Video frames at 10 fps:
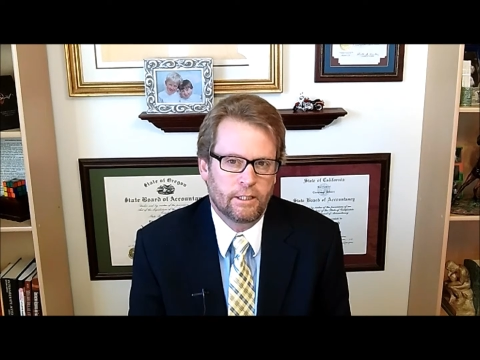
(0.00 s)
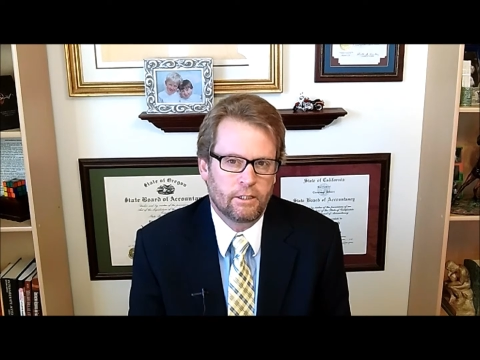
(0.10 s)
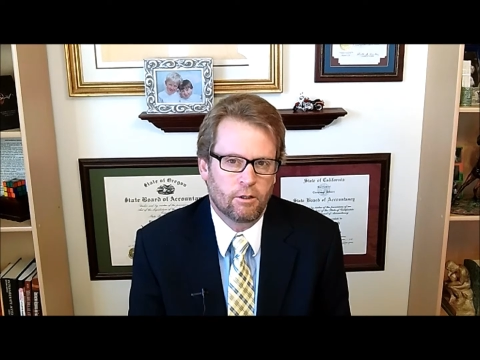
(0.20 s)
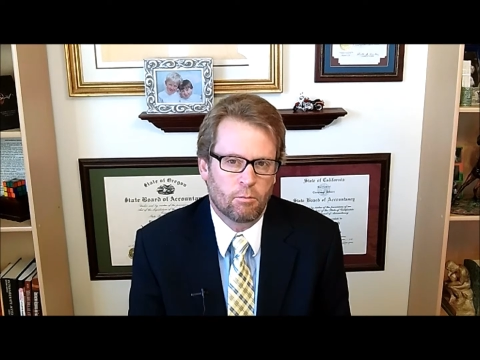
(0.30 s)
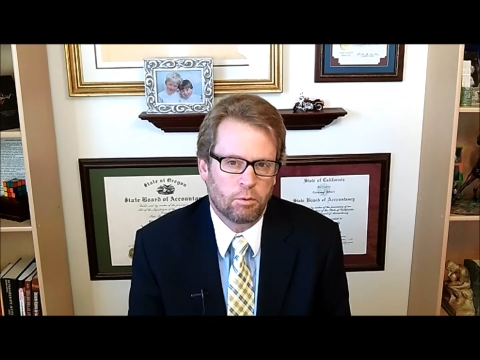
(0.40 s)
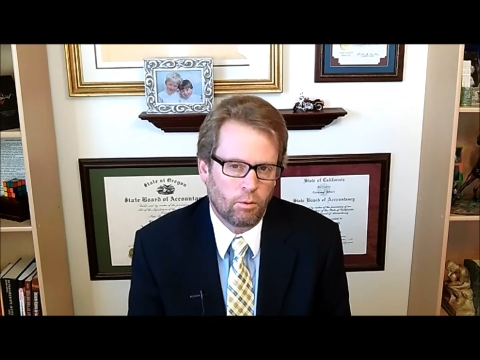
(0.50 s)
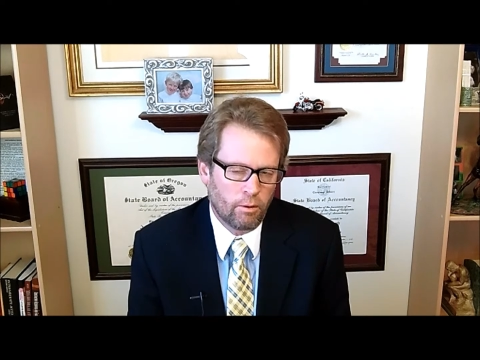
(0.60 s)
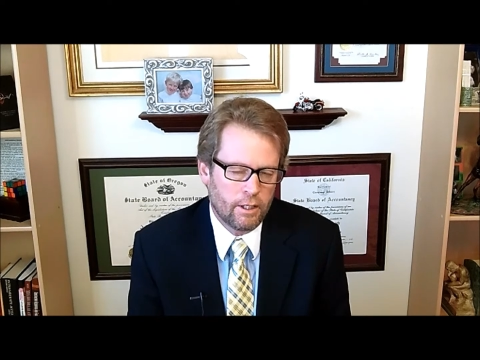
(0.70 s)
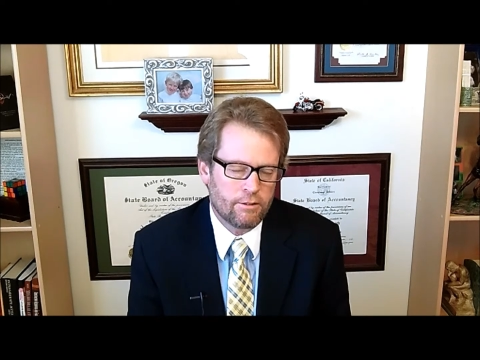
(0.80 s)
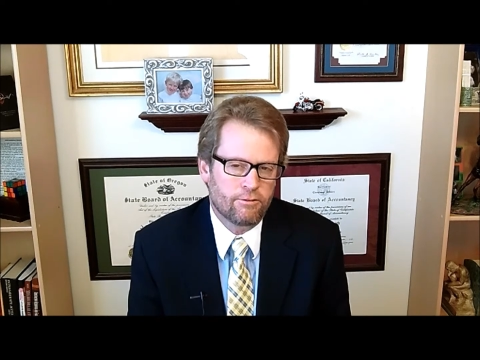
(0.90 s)
that your
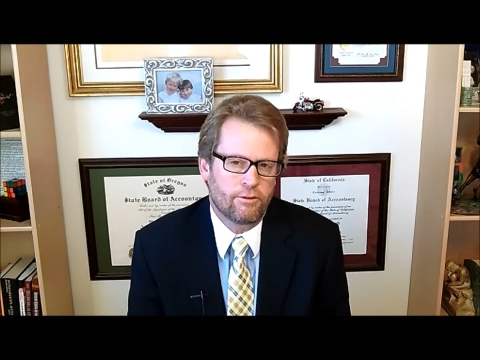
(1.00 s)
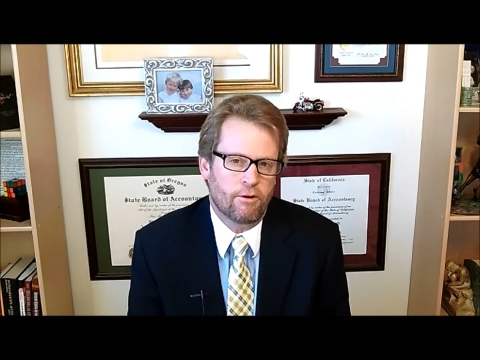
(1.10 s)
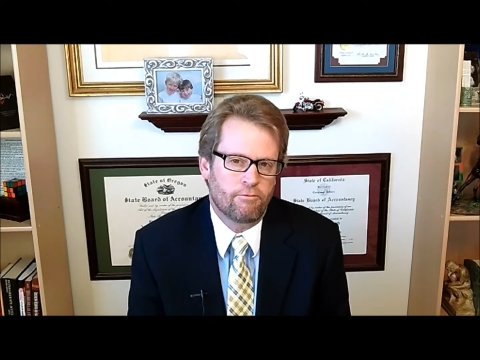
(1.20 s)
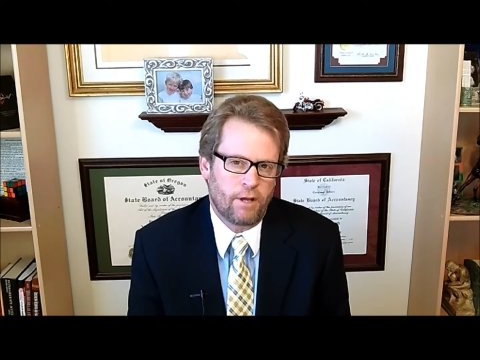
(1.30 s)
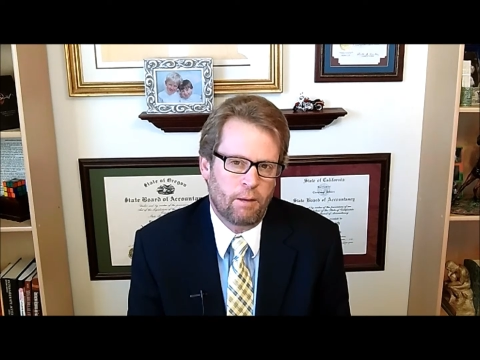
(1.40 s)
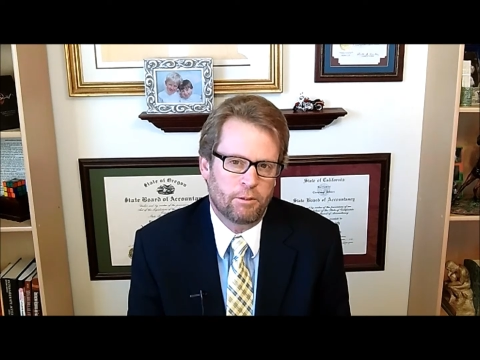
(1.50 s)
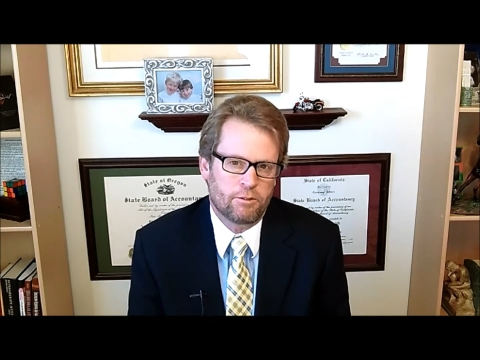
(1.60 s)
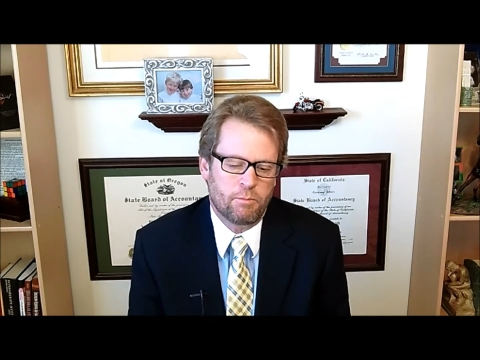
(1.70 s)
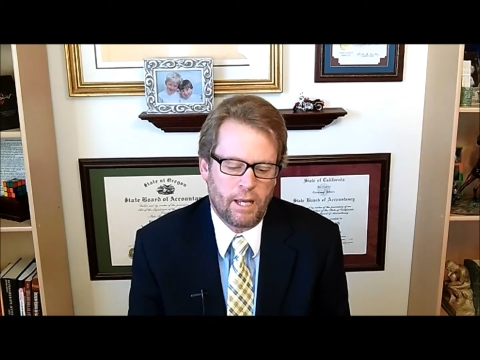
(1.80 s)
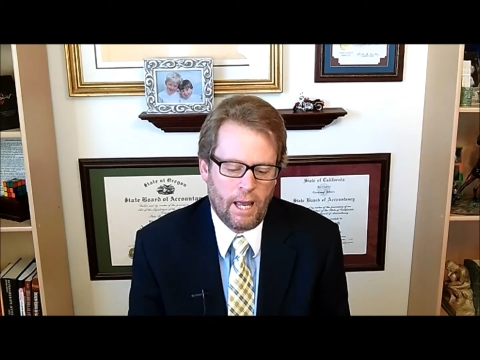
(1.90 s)
employees and their
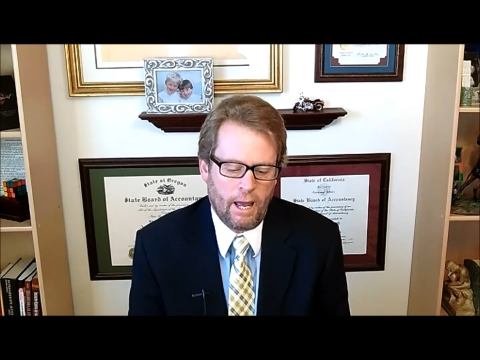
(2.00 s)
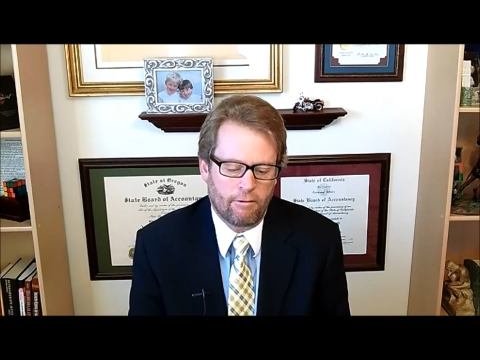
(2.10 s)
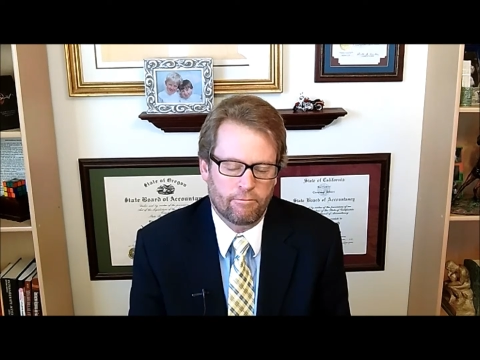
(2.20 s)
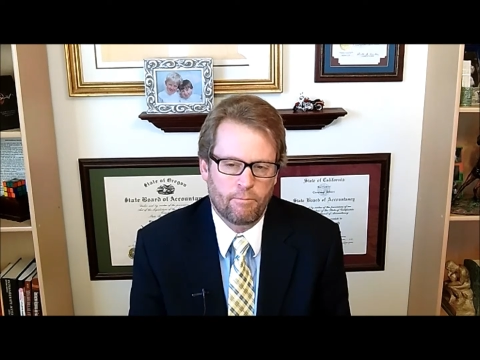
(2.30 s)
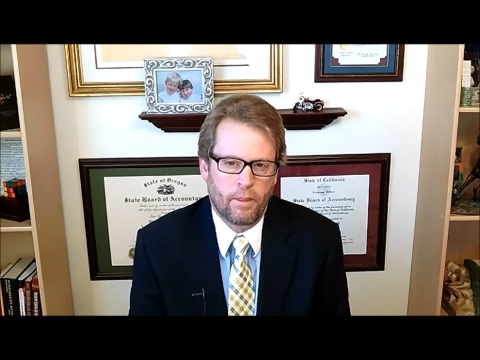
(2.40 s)
families may have.